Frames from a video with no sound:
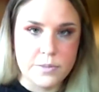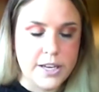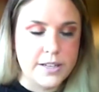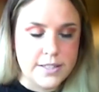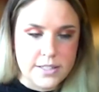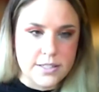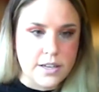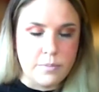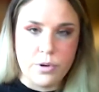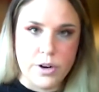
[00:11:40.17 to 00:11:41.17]
because that's
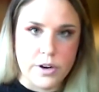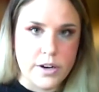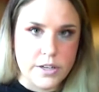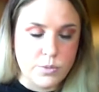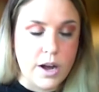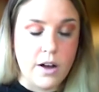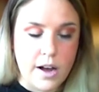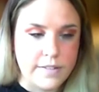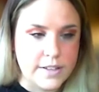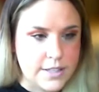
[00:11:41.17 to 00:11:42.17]
important as well,
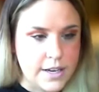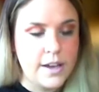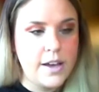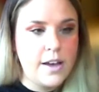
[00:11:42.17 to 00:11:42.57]
obviously.